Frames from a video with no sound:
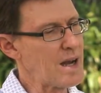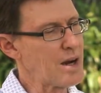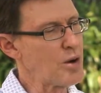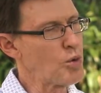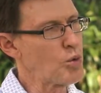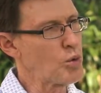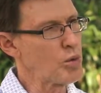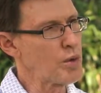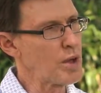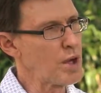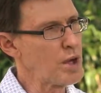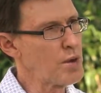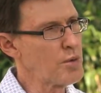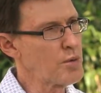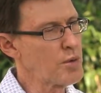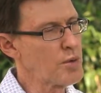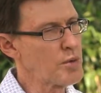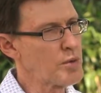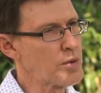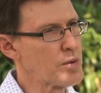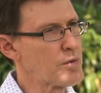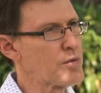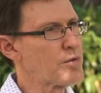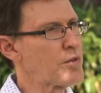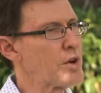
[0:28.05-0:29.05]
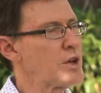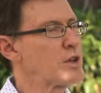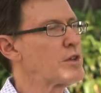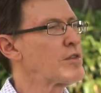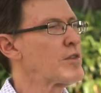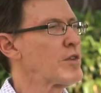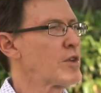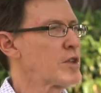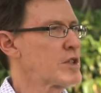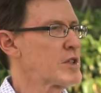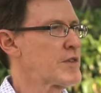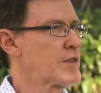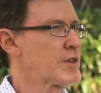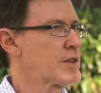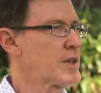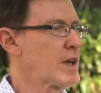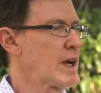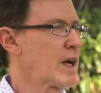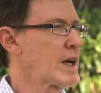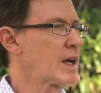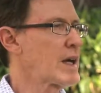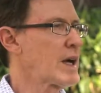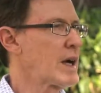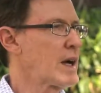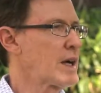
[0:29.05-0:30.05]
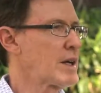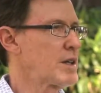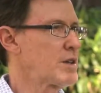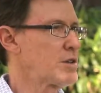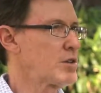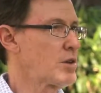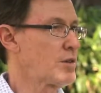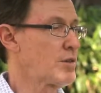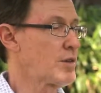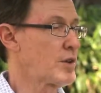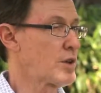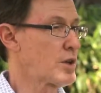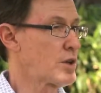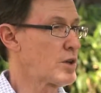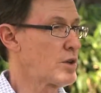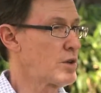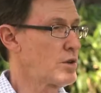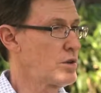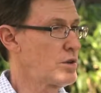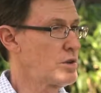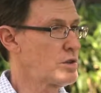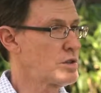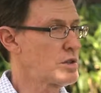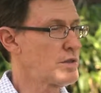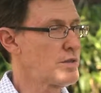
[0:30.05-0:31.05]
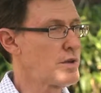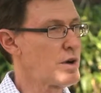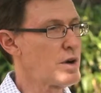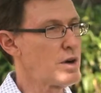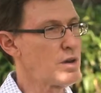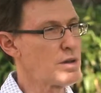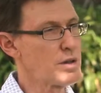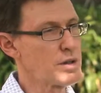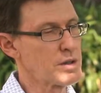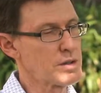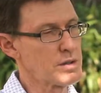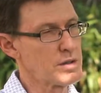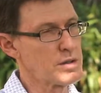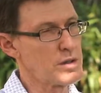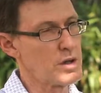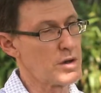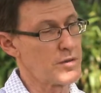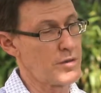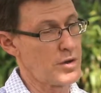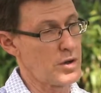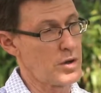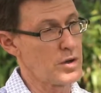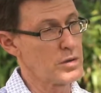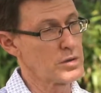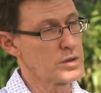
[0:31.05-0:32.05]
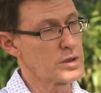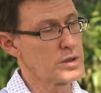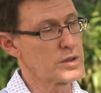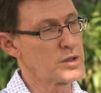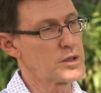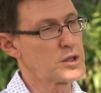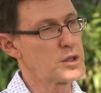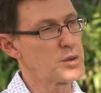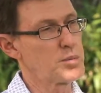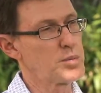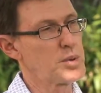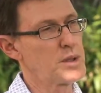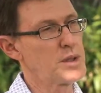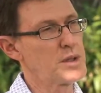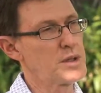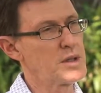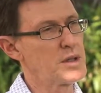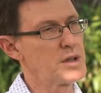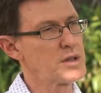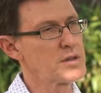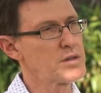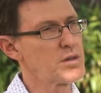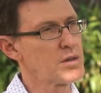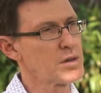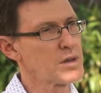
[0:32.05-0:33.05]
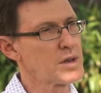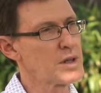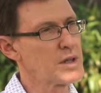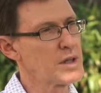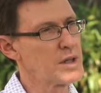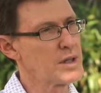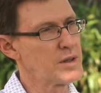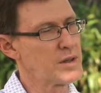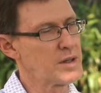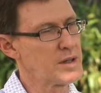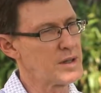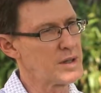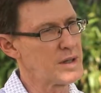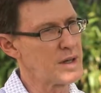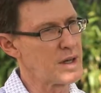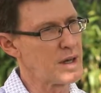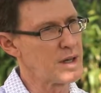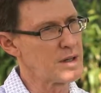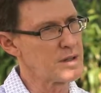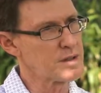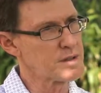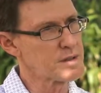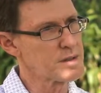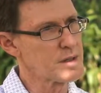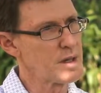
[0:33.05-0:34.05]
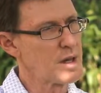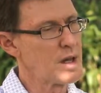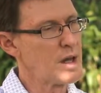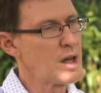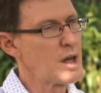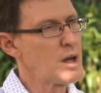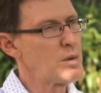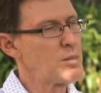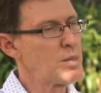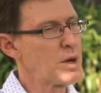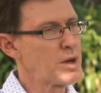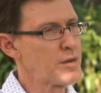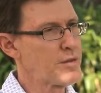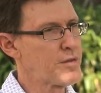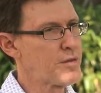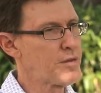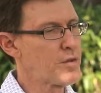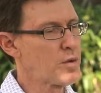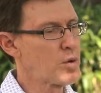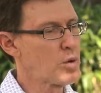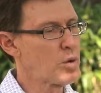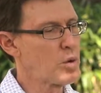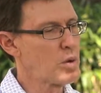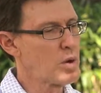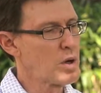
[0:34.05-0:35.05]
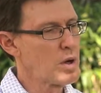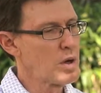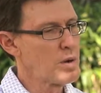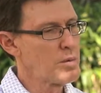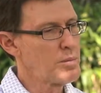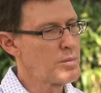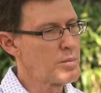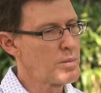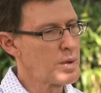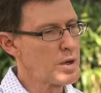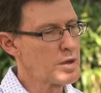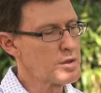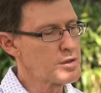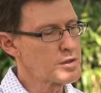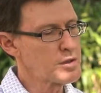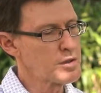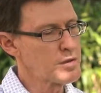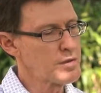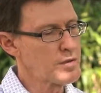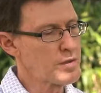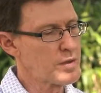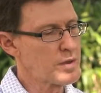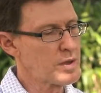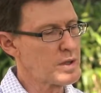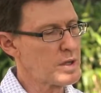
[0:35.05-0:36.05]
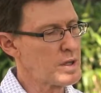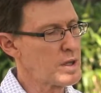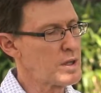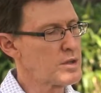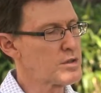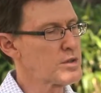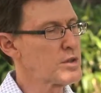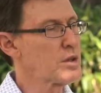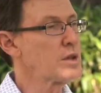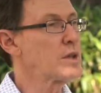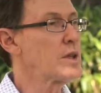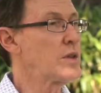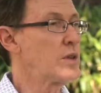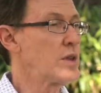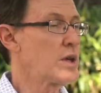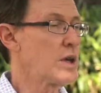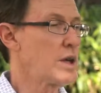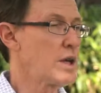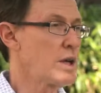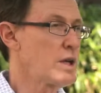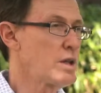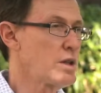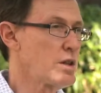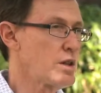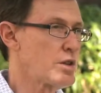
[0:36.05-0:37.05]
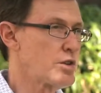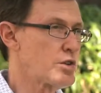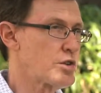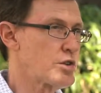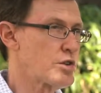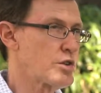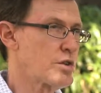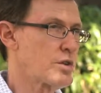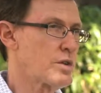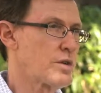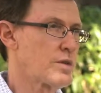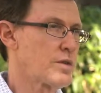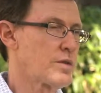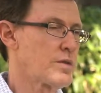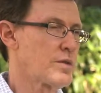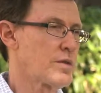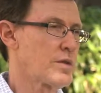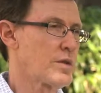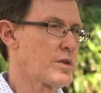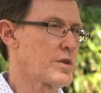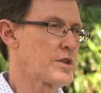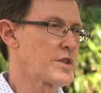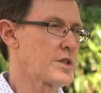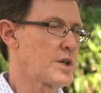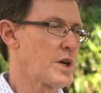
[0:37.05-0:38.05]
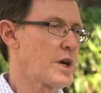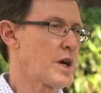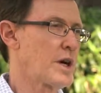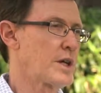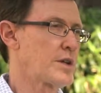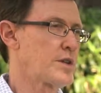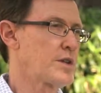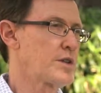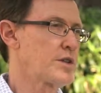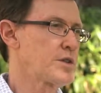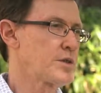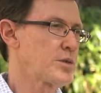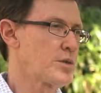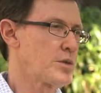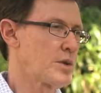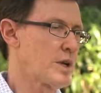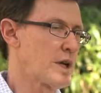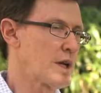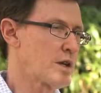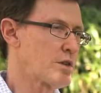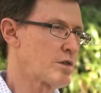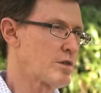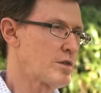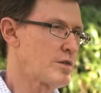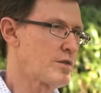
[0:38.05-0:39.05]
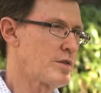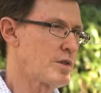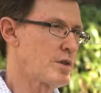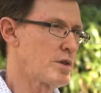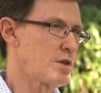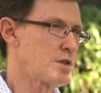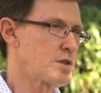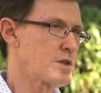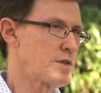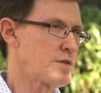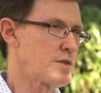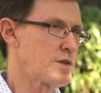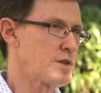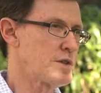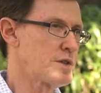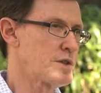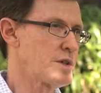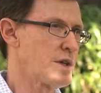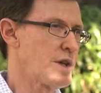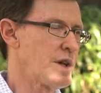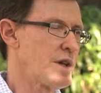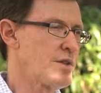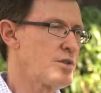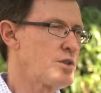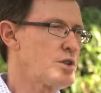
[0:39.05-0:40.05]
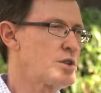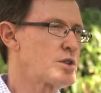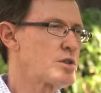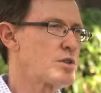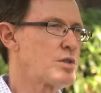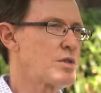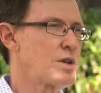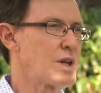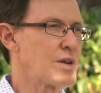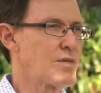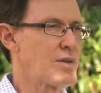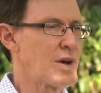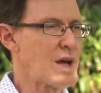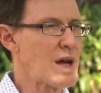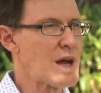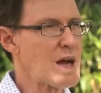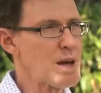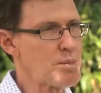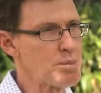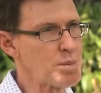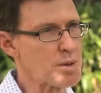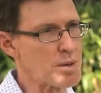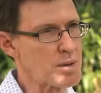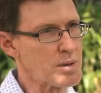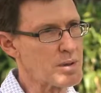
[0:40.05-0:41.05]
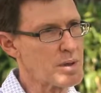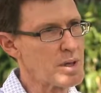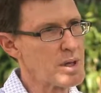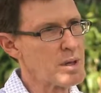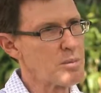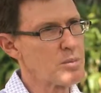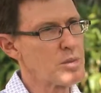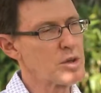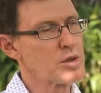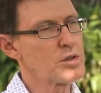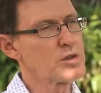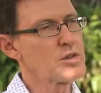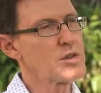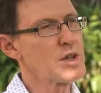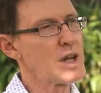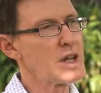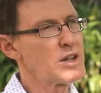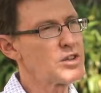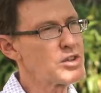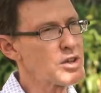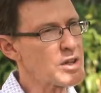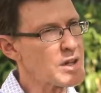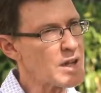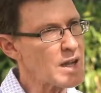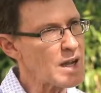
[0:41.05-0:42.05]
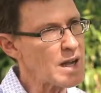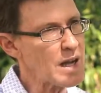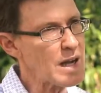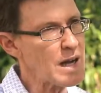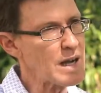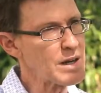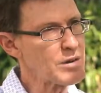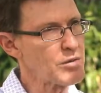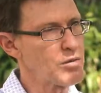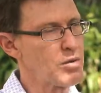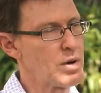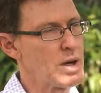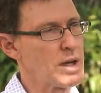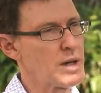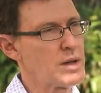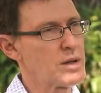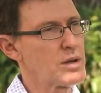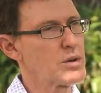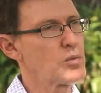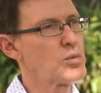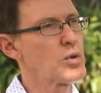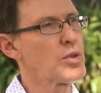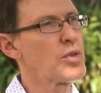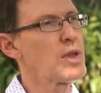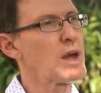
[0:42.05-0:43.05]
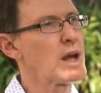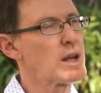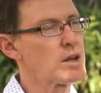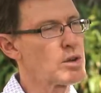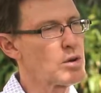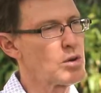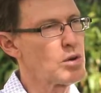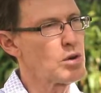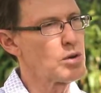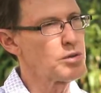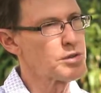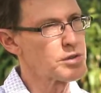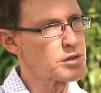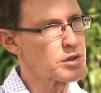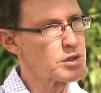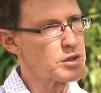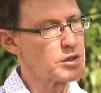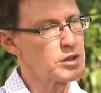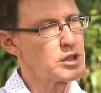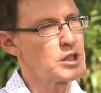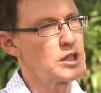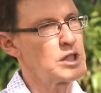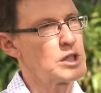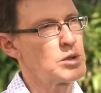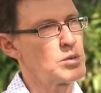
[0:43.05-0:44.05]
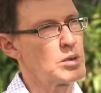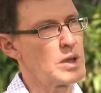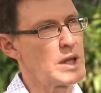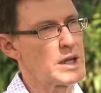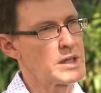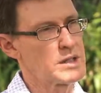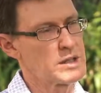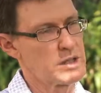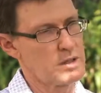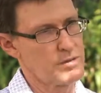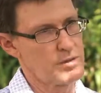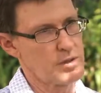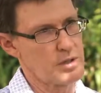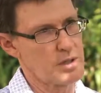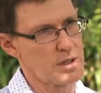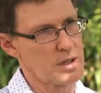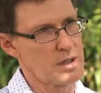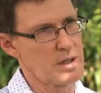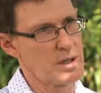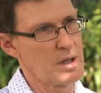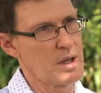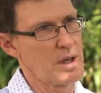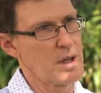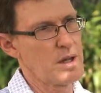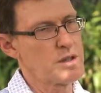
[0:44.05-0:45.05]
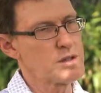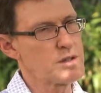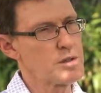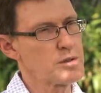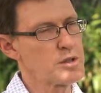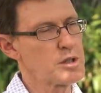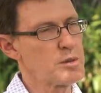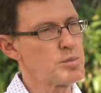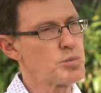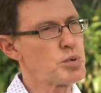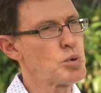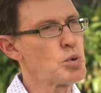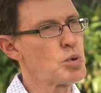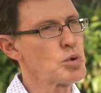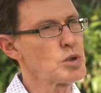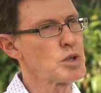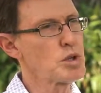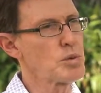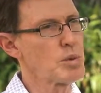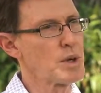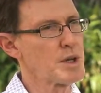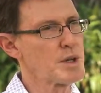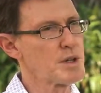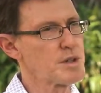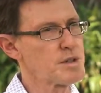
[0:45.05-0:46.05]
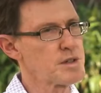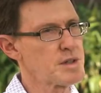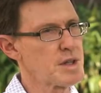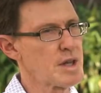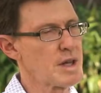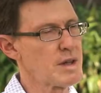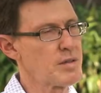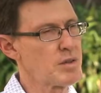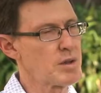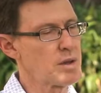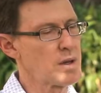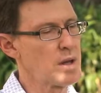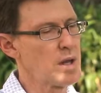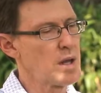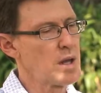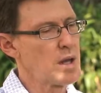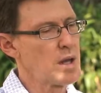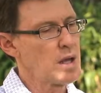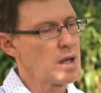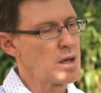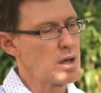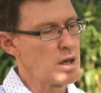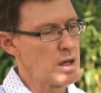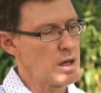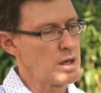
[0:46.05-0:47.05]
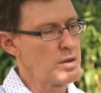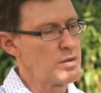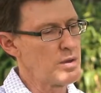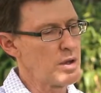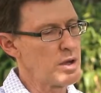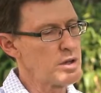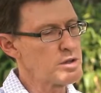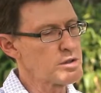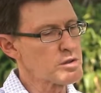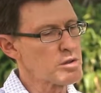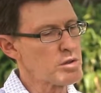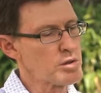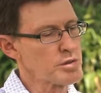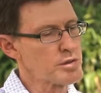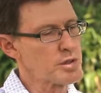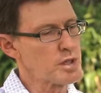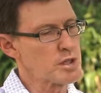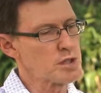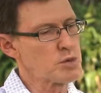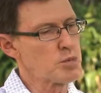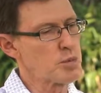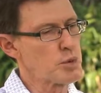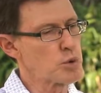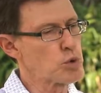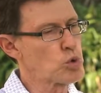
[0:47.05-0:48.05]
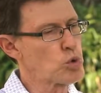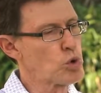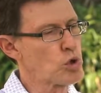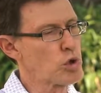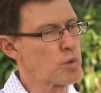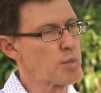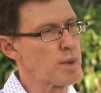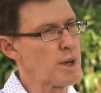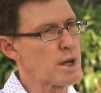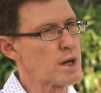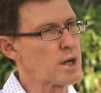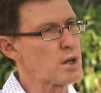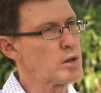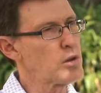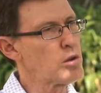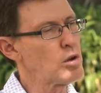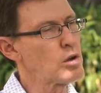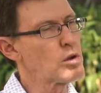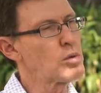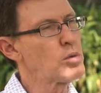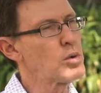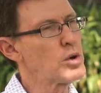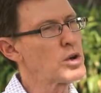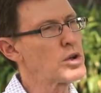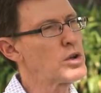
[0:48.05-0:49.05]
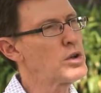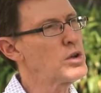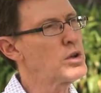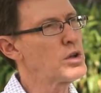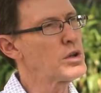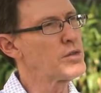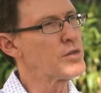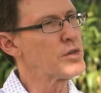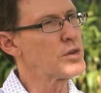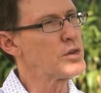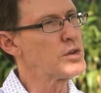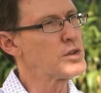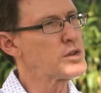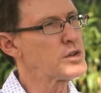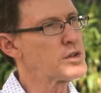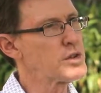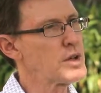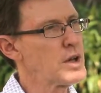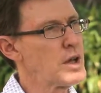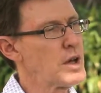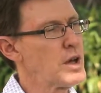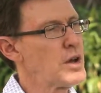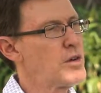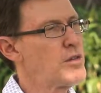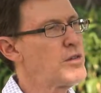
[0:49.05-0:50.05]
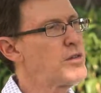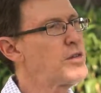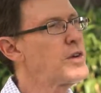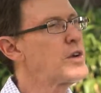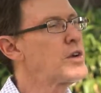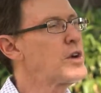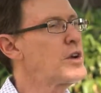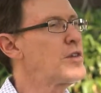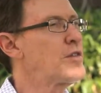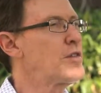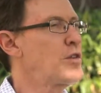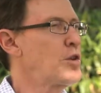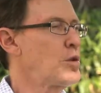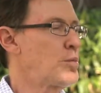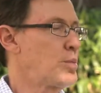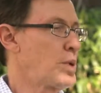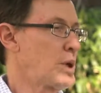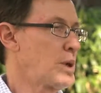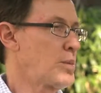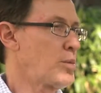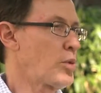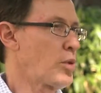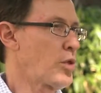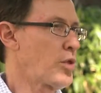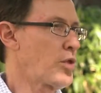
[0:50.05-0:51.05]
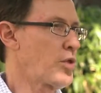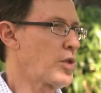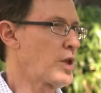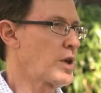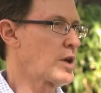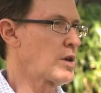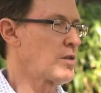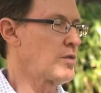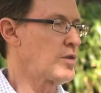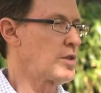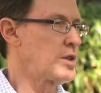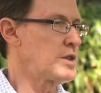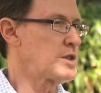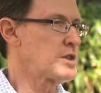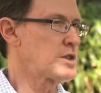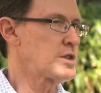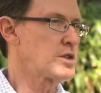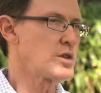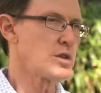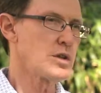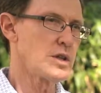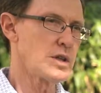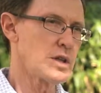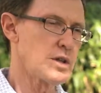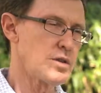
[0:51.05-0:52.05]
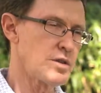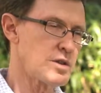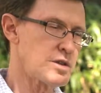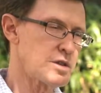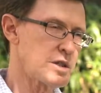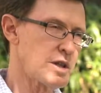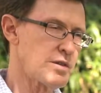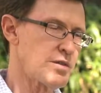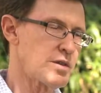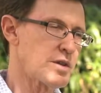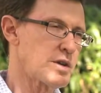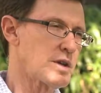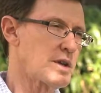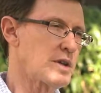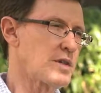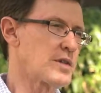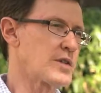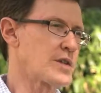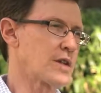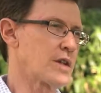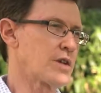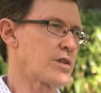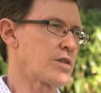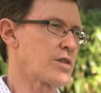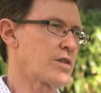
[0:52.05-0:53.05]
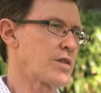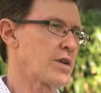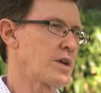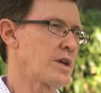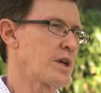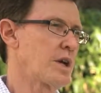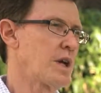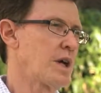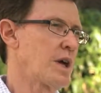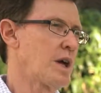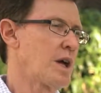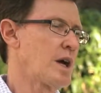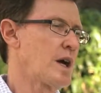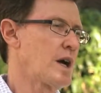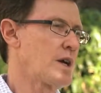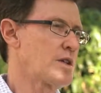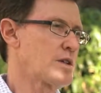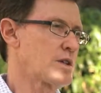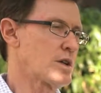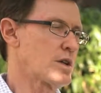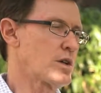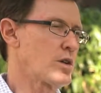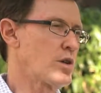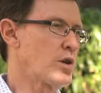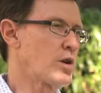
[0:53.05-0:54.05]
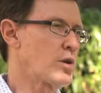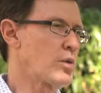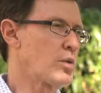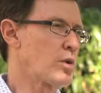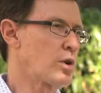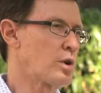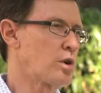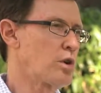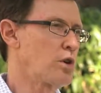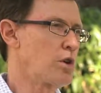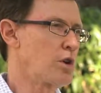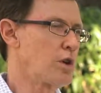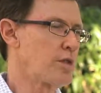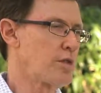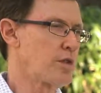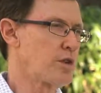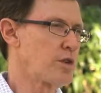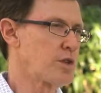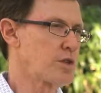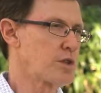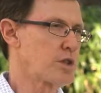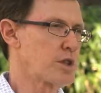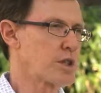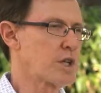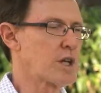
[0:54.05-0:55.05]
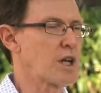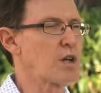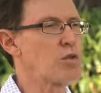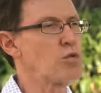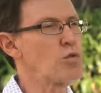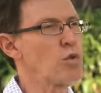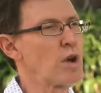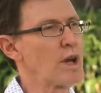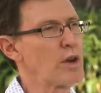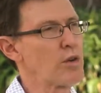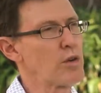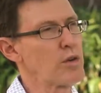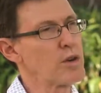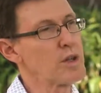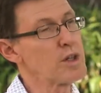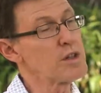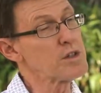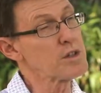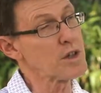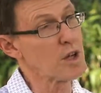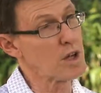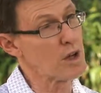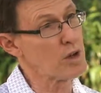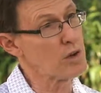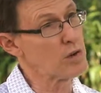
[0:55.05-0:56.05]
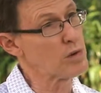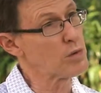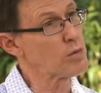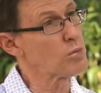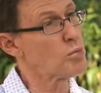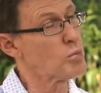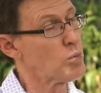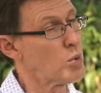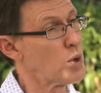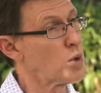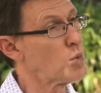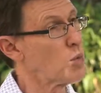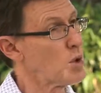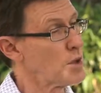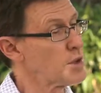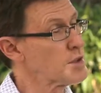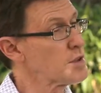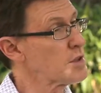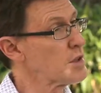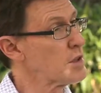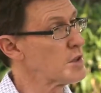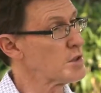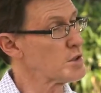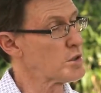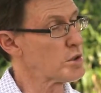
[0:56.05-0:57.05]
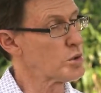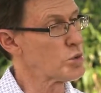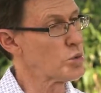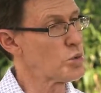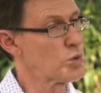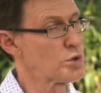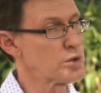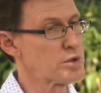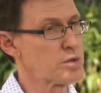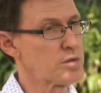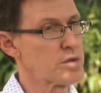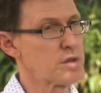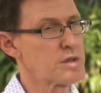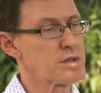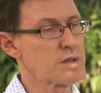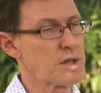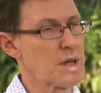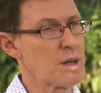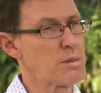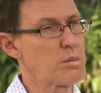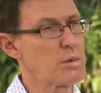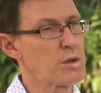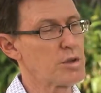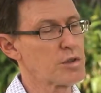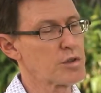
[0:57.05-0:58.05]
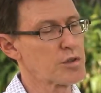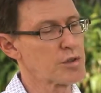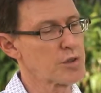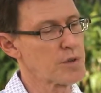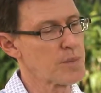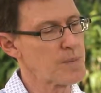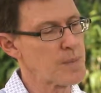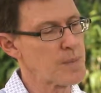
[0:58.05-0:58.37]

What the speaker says: Although the French philosopher Descartes is often accused of holding this opinion, it's not clear that he does. But for most of certainly the English scientists or natural philosophers, this could never happen because nature can't run without God's continual activity. So it's important to understand that in those contexts, when we talk about a clockwork universe, very few people think of this, certainly in the 17th century, as a clockwork universe that can run on its own once those laws are established.